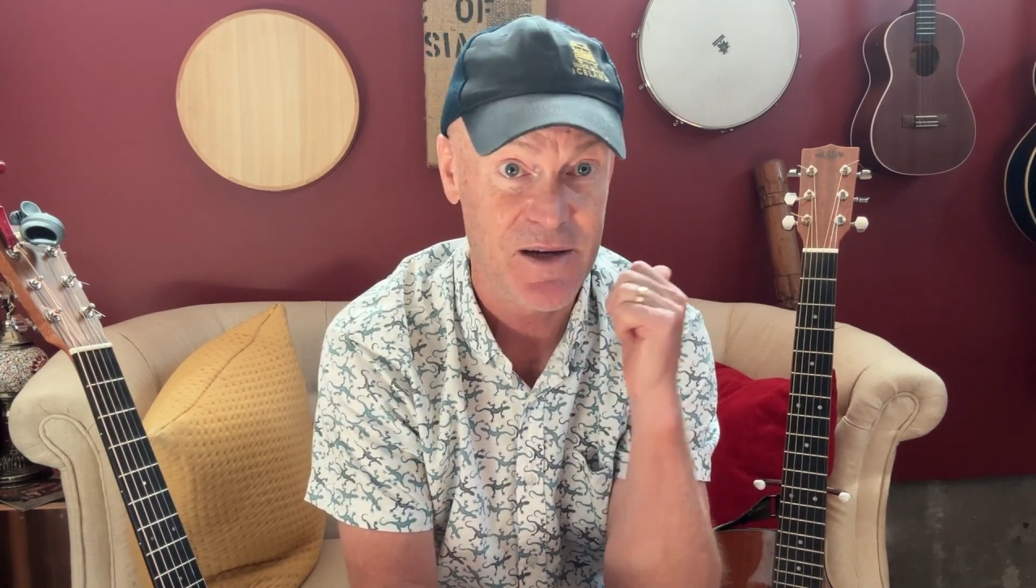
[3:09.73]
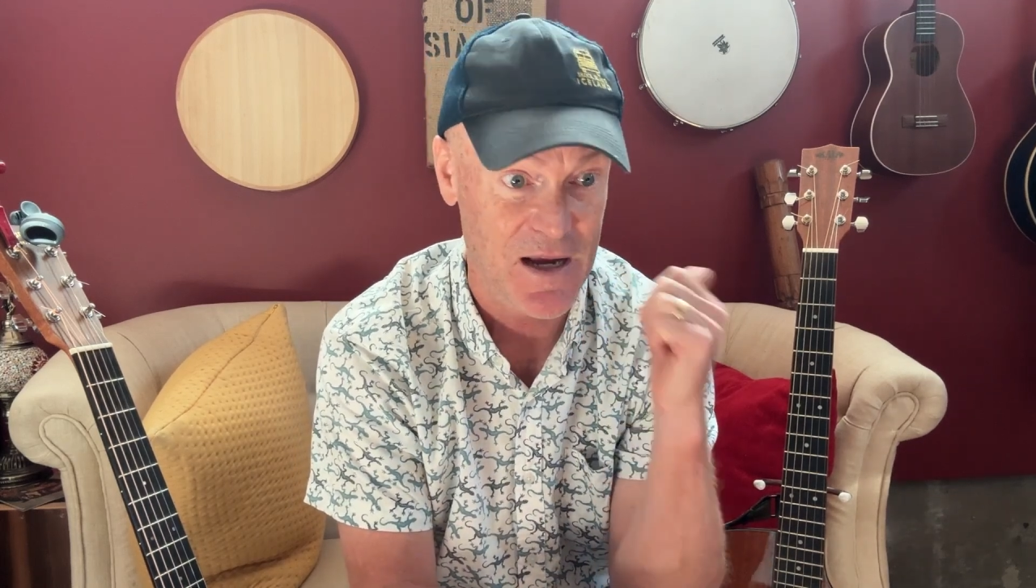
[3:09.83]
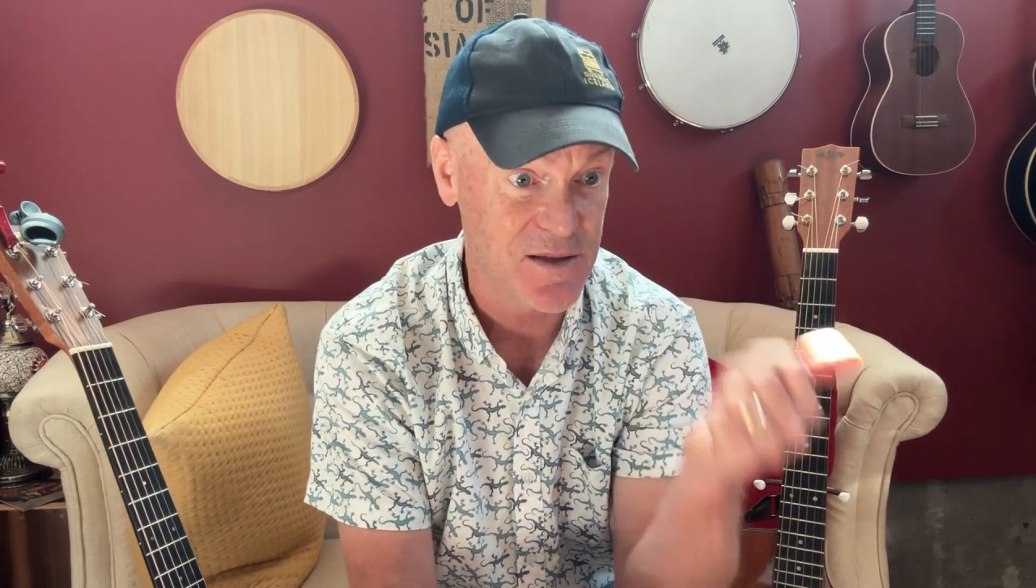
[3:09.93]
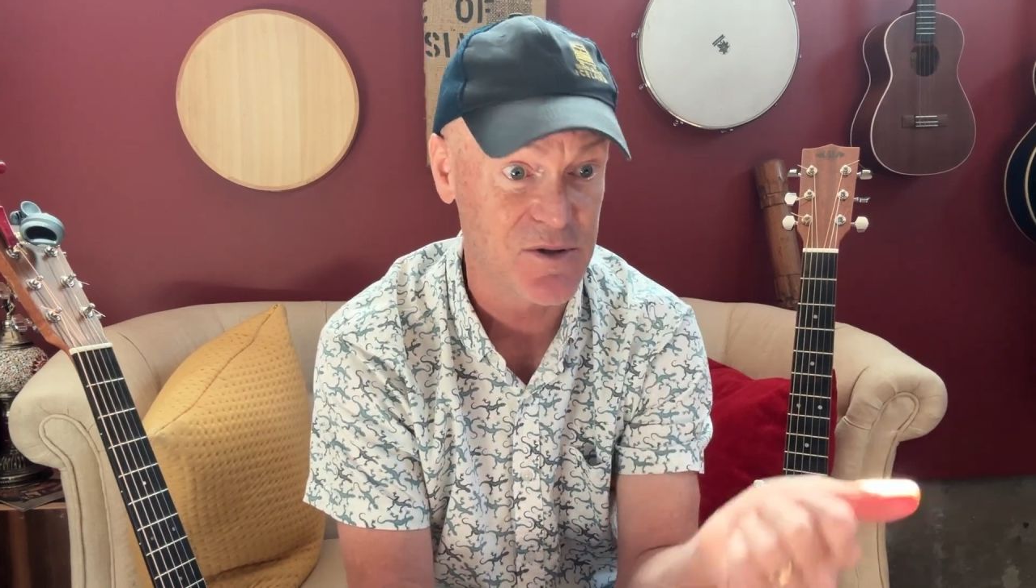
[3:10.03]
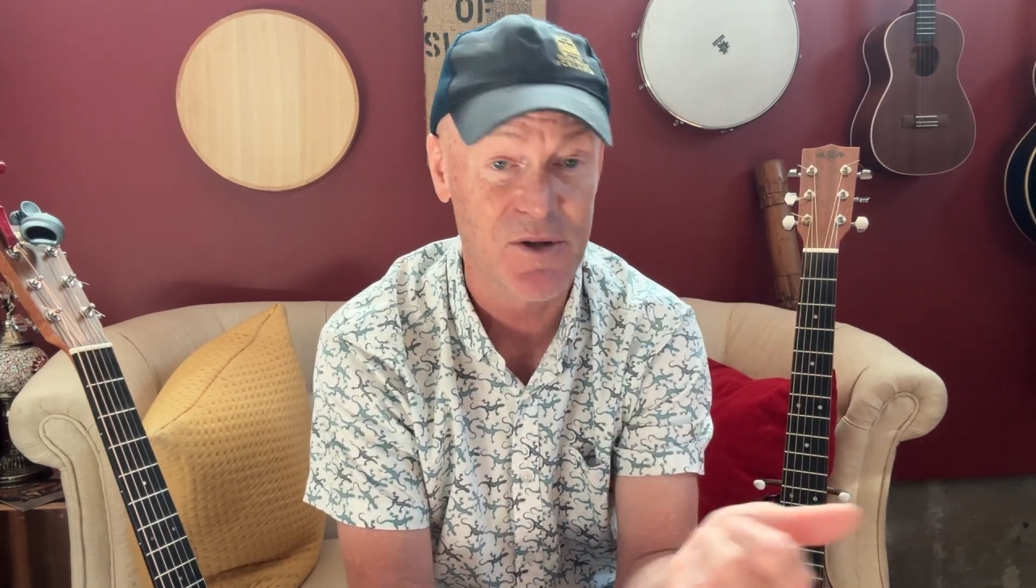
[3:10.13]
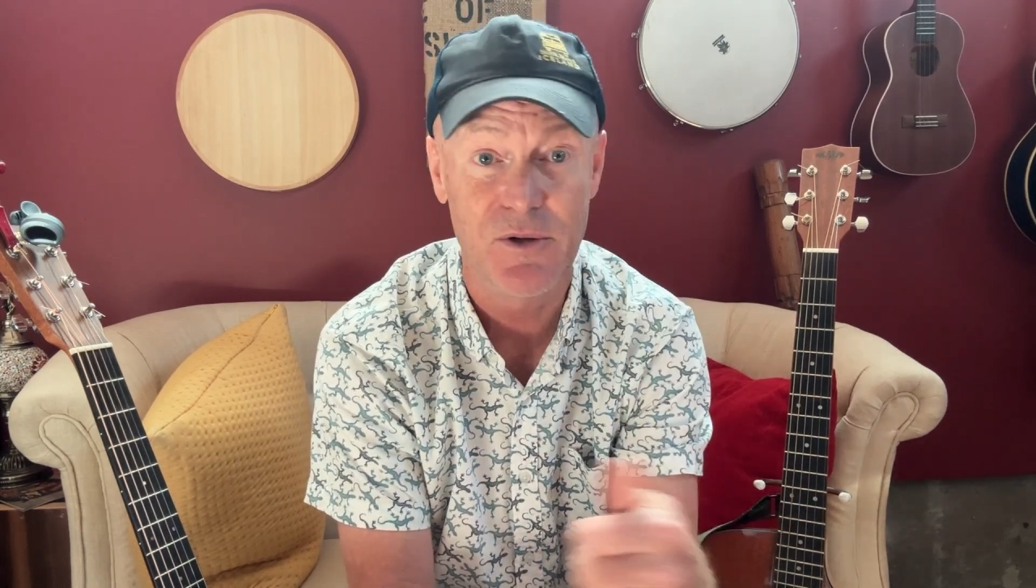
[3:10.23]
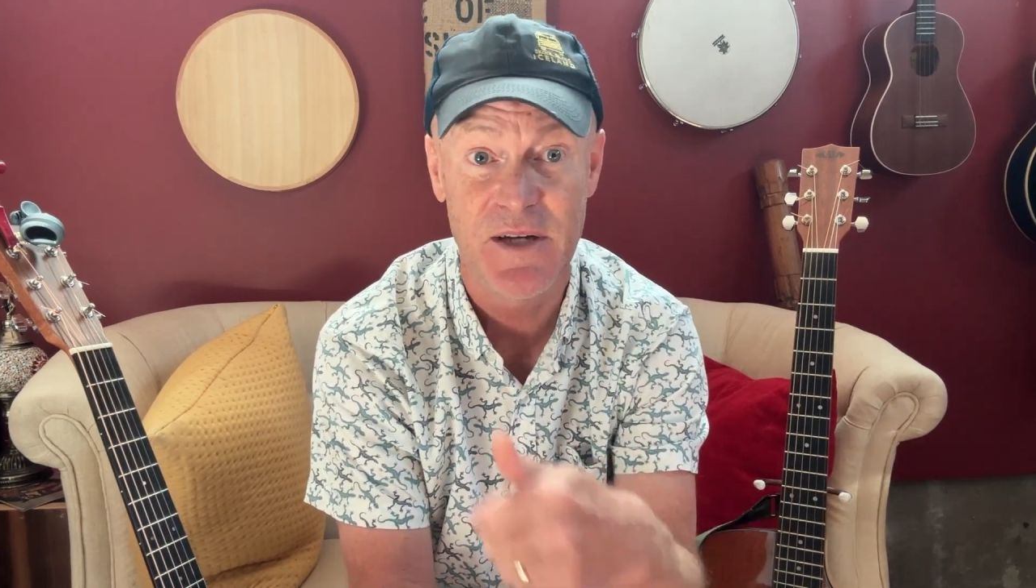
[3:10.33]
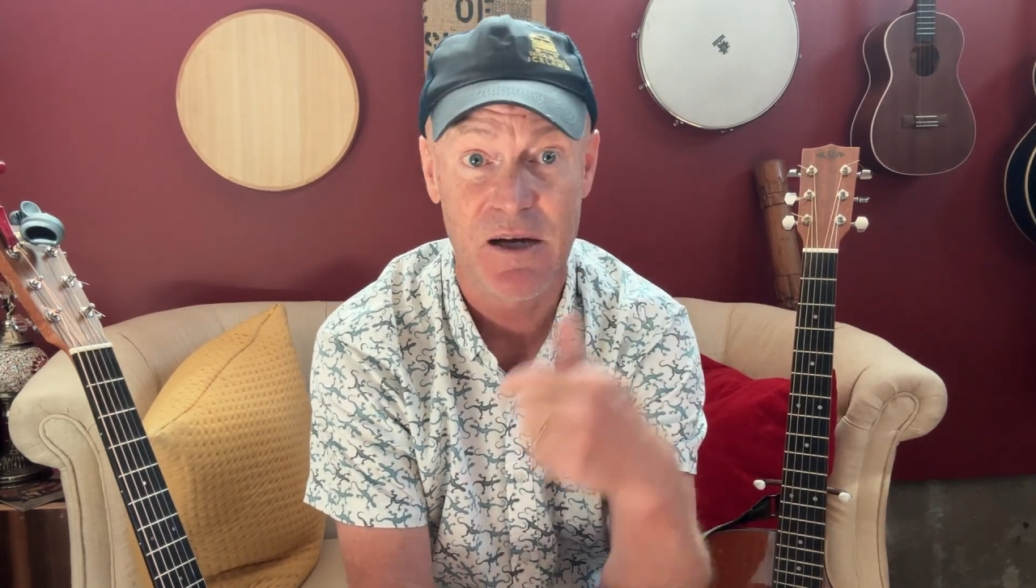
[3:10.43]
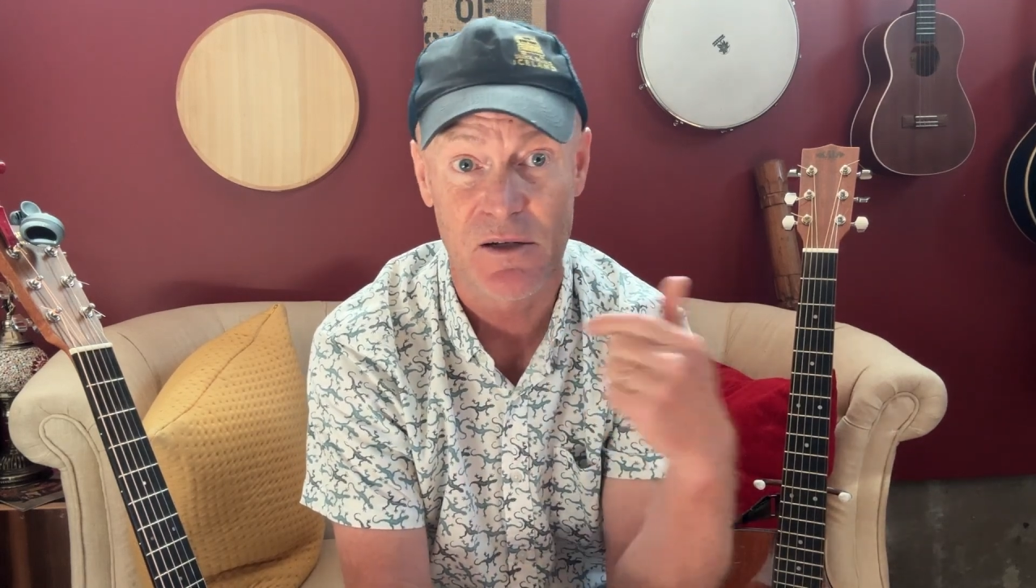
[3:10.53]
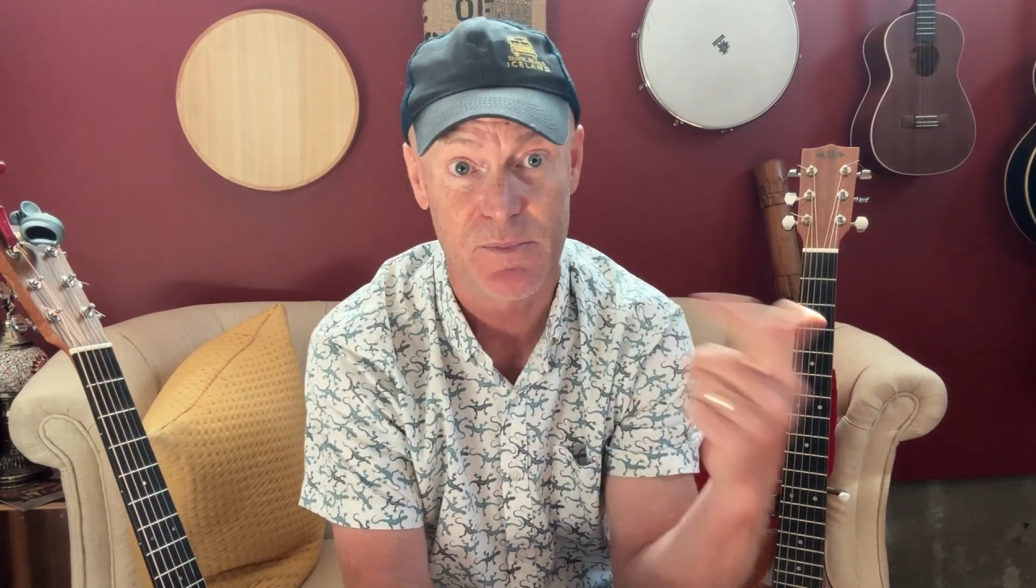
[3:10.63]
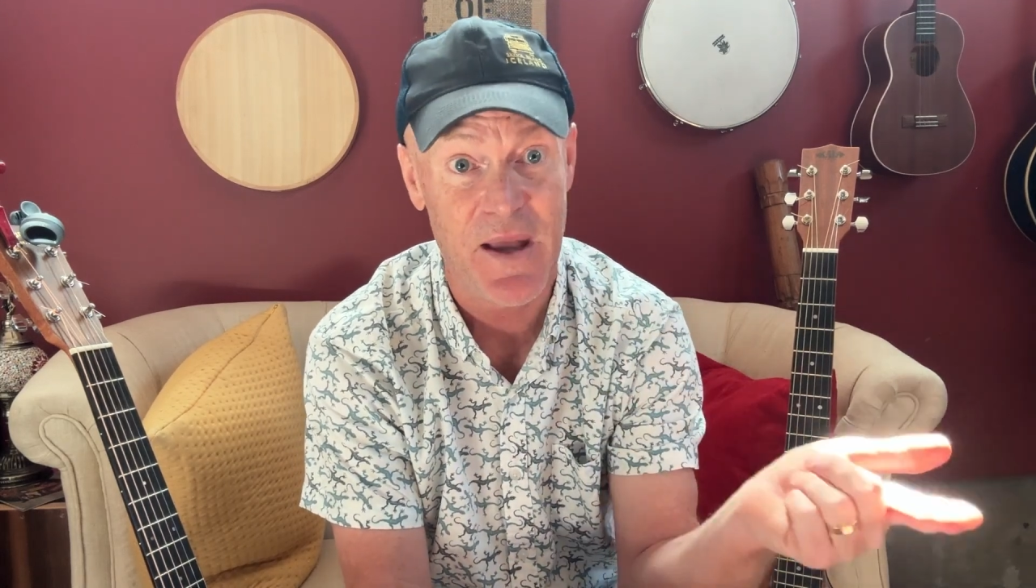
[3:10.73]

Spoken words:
canceled hotels,